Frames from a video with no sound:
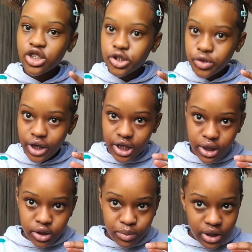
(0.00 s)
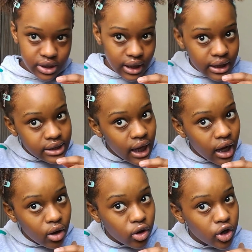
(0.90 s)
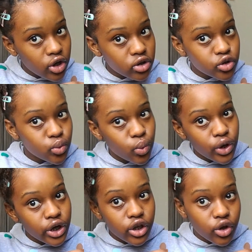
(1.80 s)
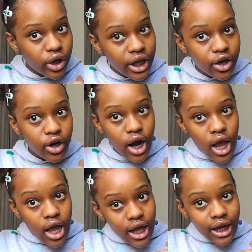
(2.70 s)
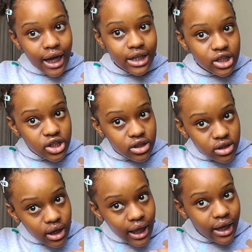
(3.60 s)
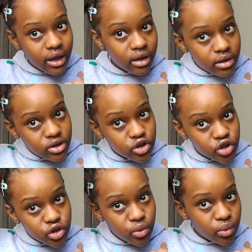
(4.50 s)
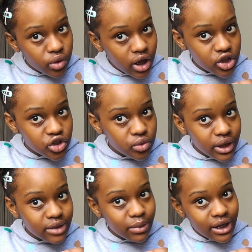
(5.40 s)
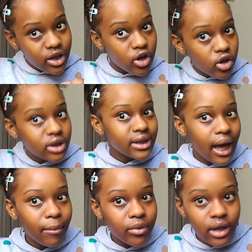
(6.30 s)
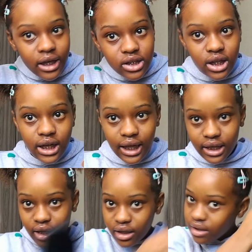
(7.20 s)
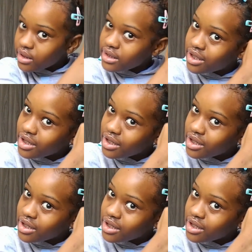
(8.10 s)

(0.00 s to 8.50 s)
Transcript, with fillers: shrinkage because that is how curls work. Your hair kind of just like sh not shrinks, but it curls up actually. Like that's